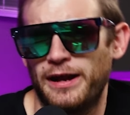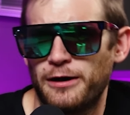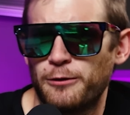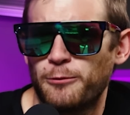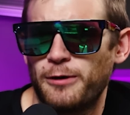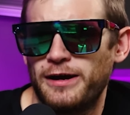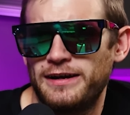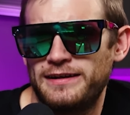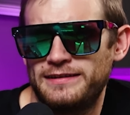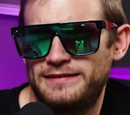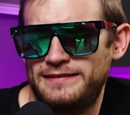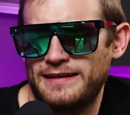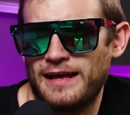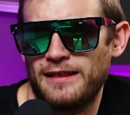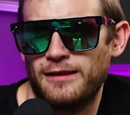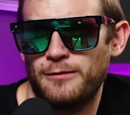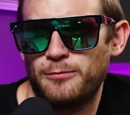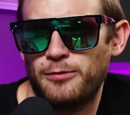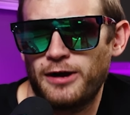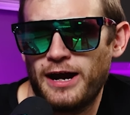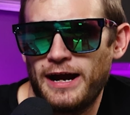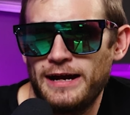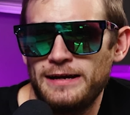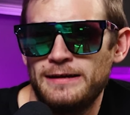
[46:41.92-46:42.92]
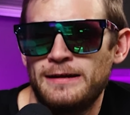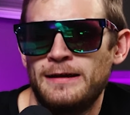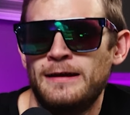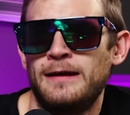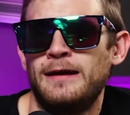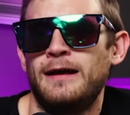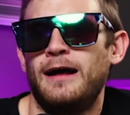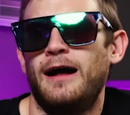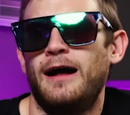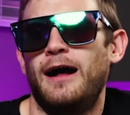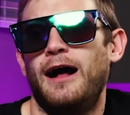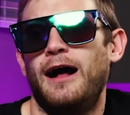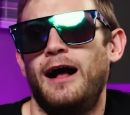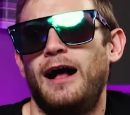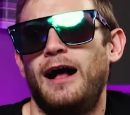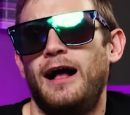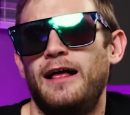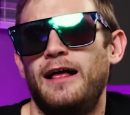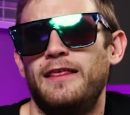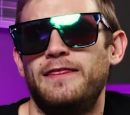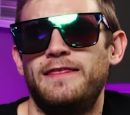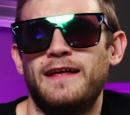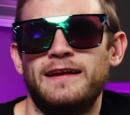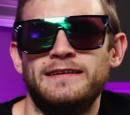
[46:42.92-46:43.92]
better way to celebrate
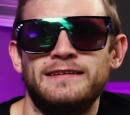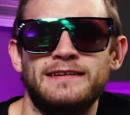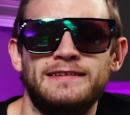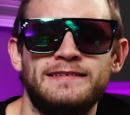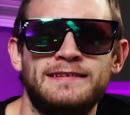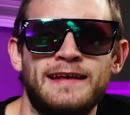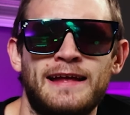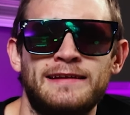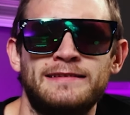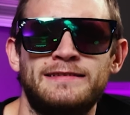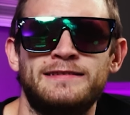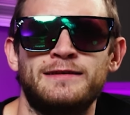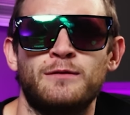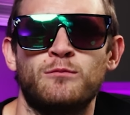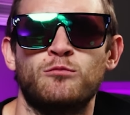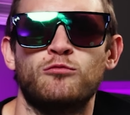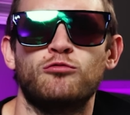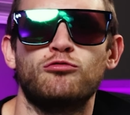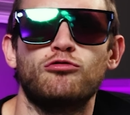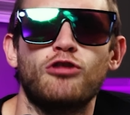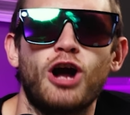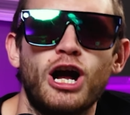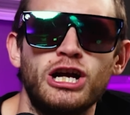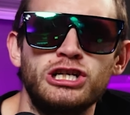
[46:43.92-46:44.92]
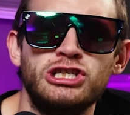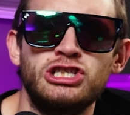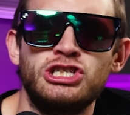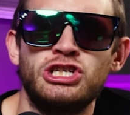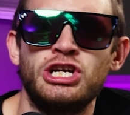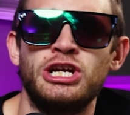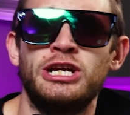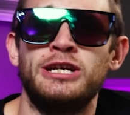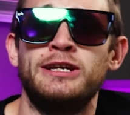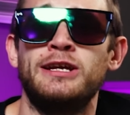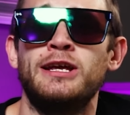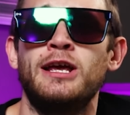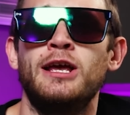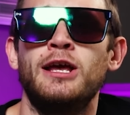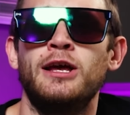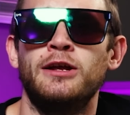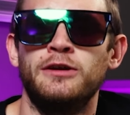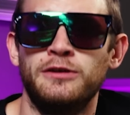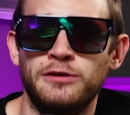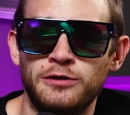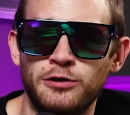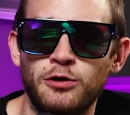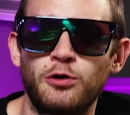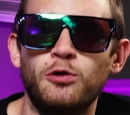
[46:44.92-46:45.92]
uh, than to send some Russian
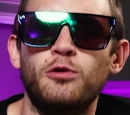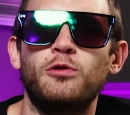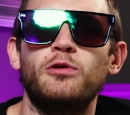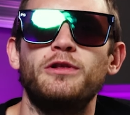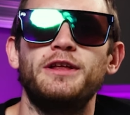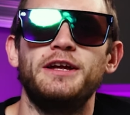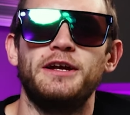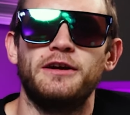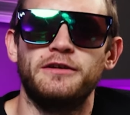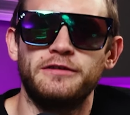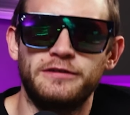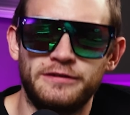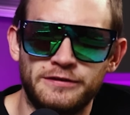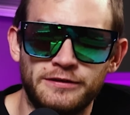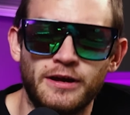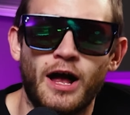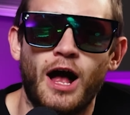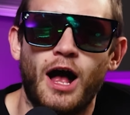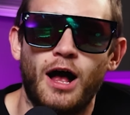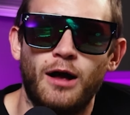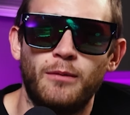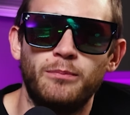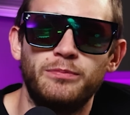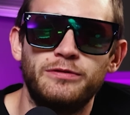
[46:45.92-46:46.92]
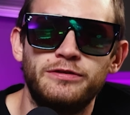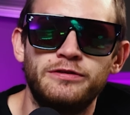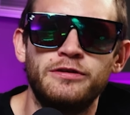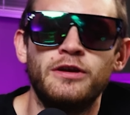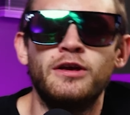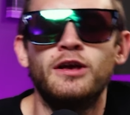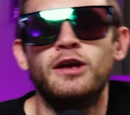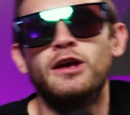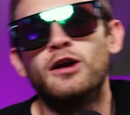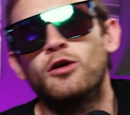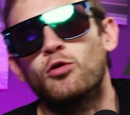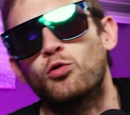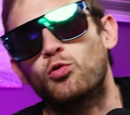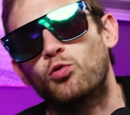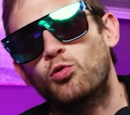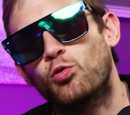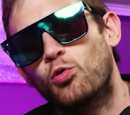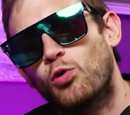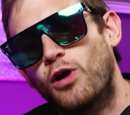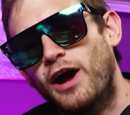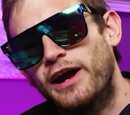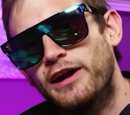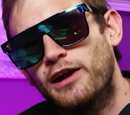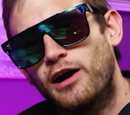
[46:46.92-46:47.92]
nuclear subs
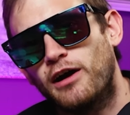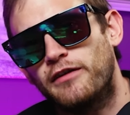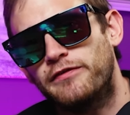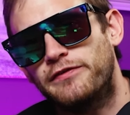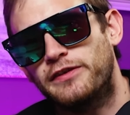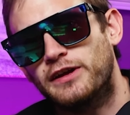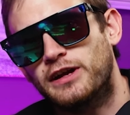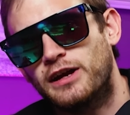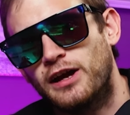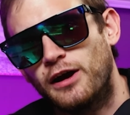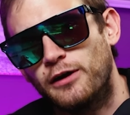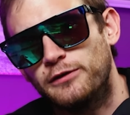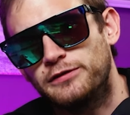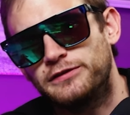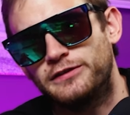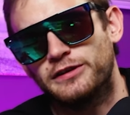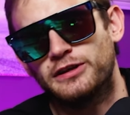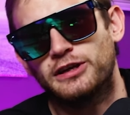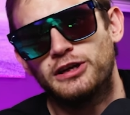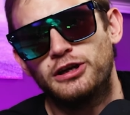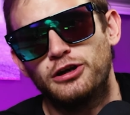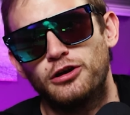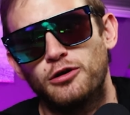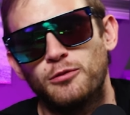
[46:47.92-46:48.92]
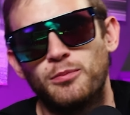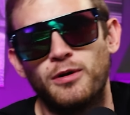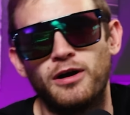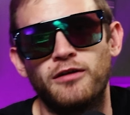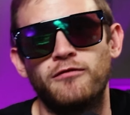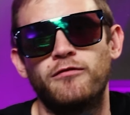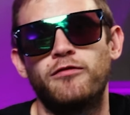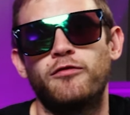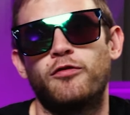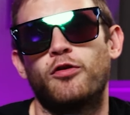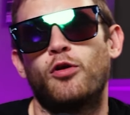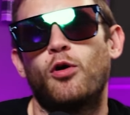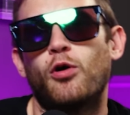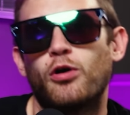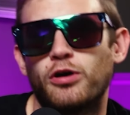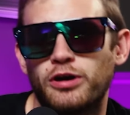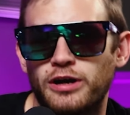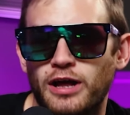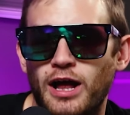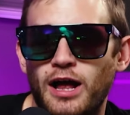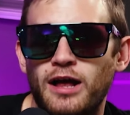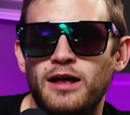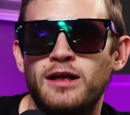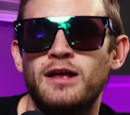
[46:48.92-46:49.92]
right off the coast of Cuba and
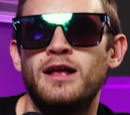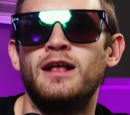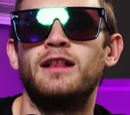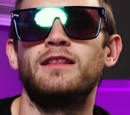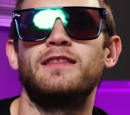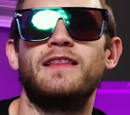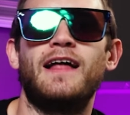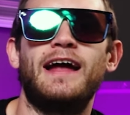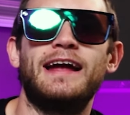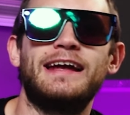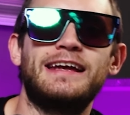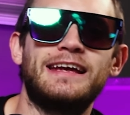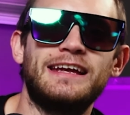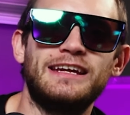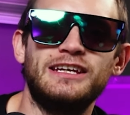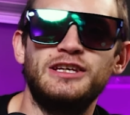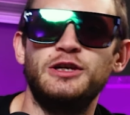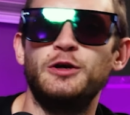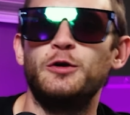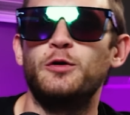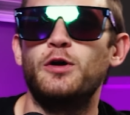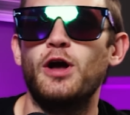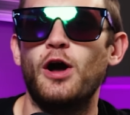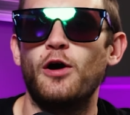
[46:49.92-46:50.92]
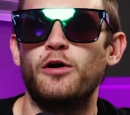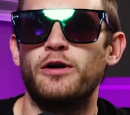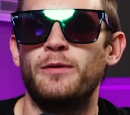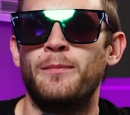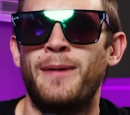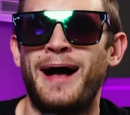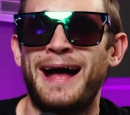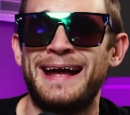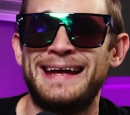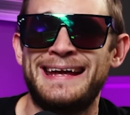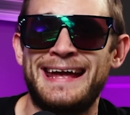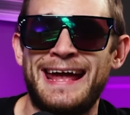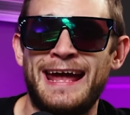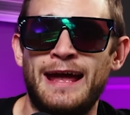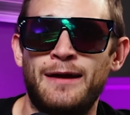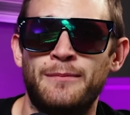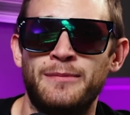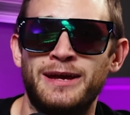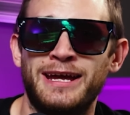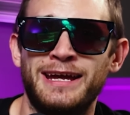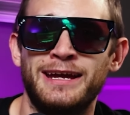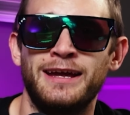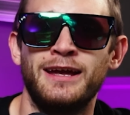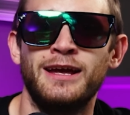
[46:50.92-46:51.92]
Florida? Like, you go to
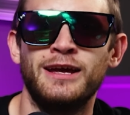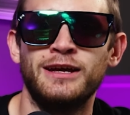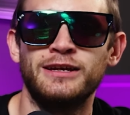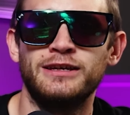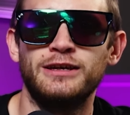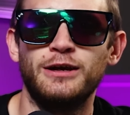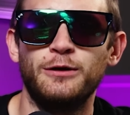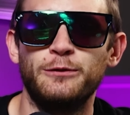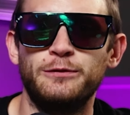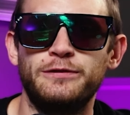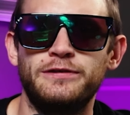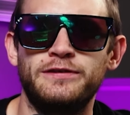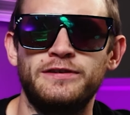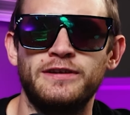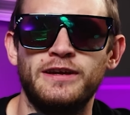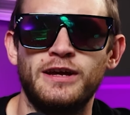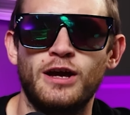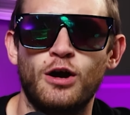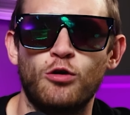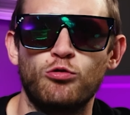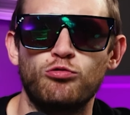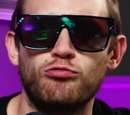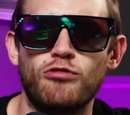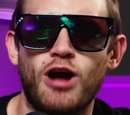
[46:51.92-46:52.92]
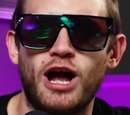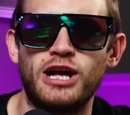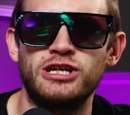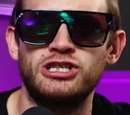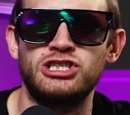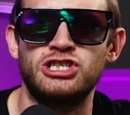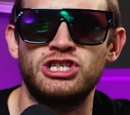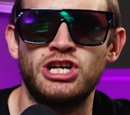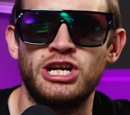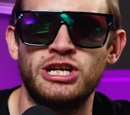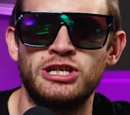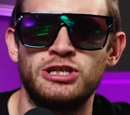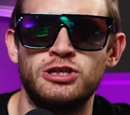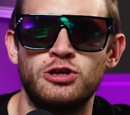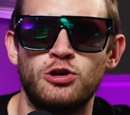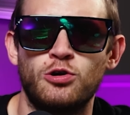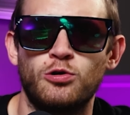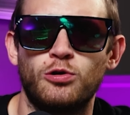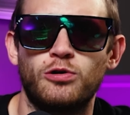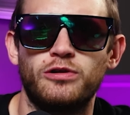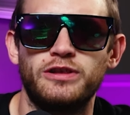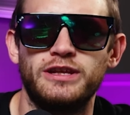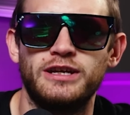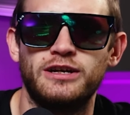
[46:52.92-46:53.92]
Miami, you see a Russian
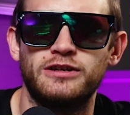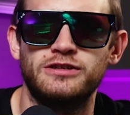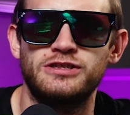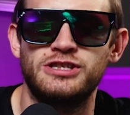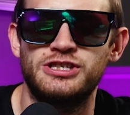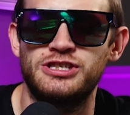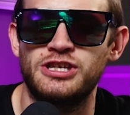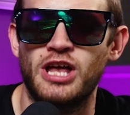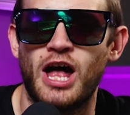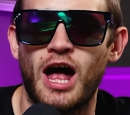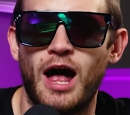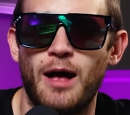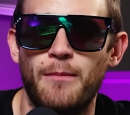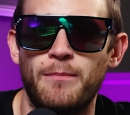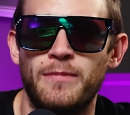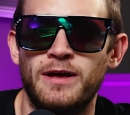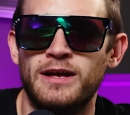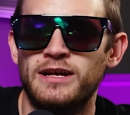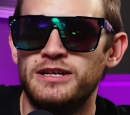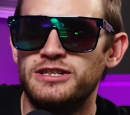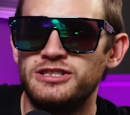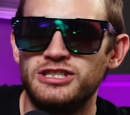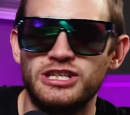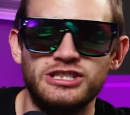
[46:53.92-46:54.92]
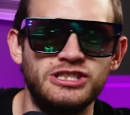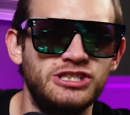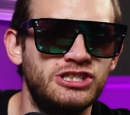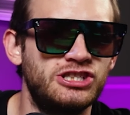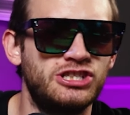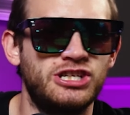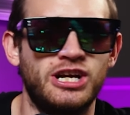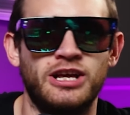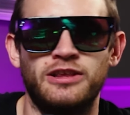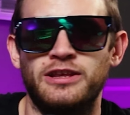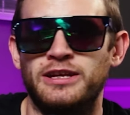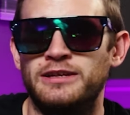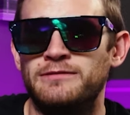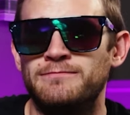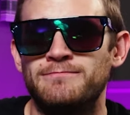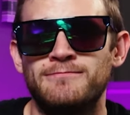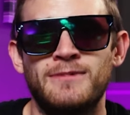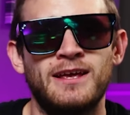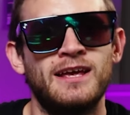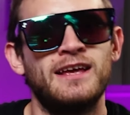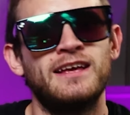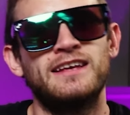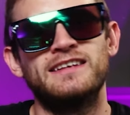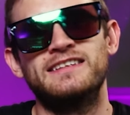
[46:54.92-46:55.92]
nuclear sub just chilling,
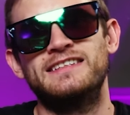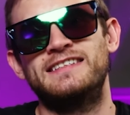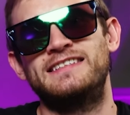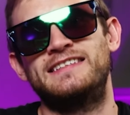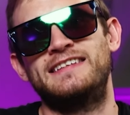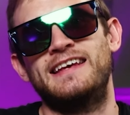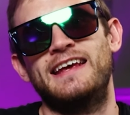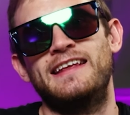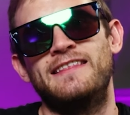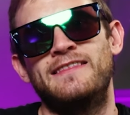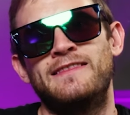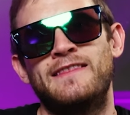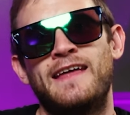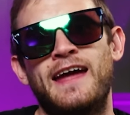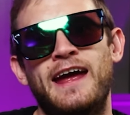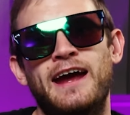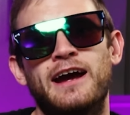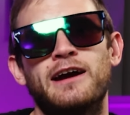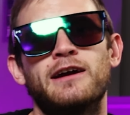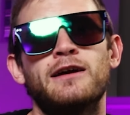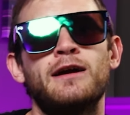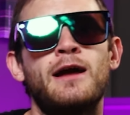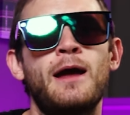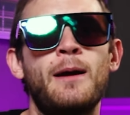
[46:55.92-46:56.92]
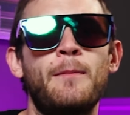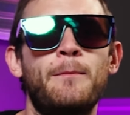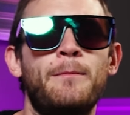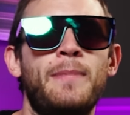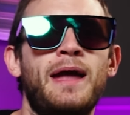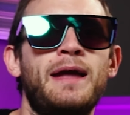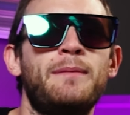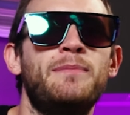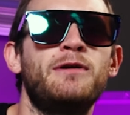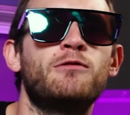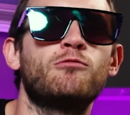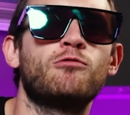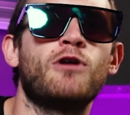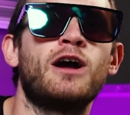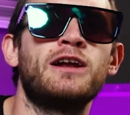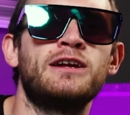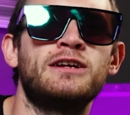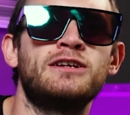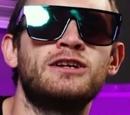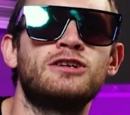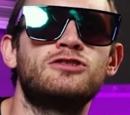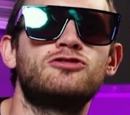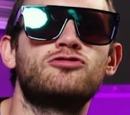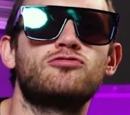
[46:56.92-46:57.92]
sitting there, maybe
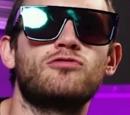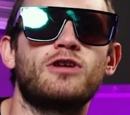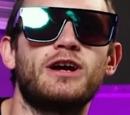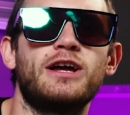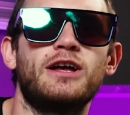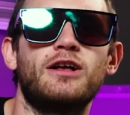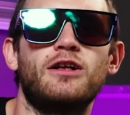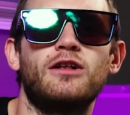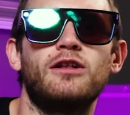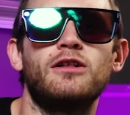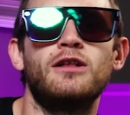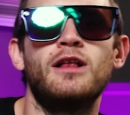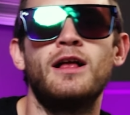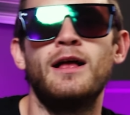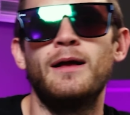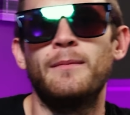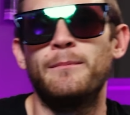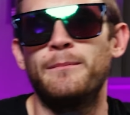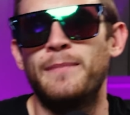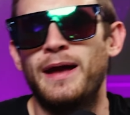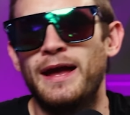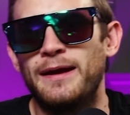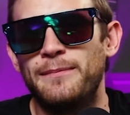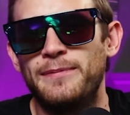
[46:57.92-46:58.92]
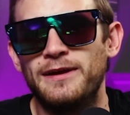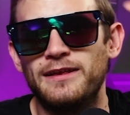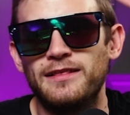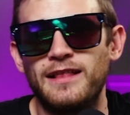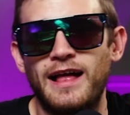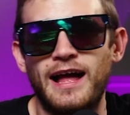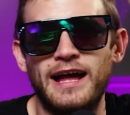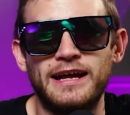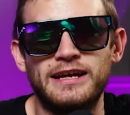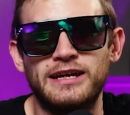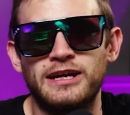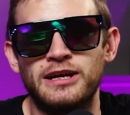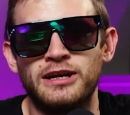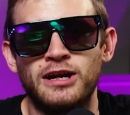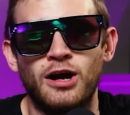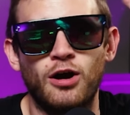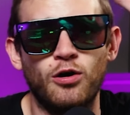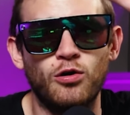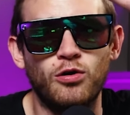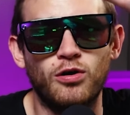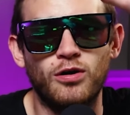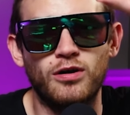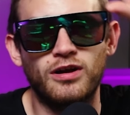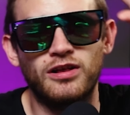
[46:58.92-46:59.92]
running a drill, maybe like, you
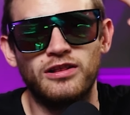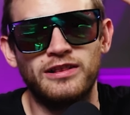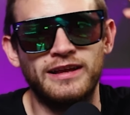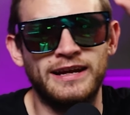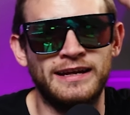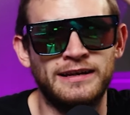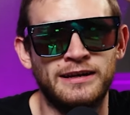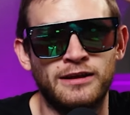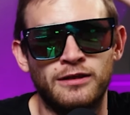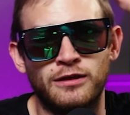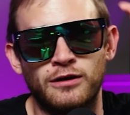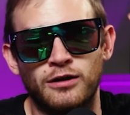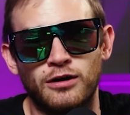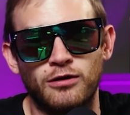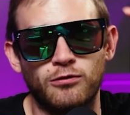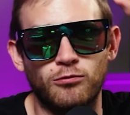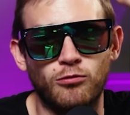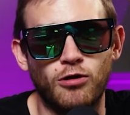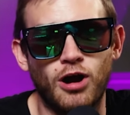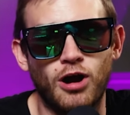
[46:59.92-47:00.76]
know, cleaning their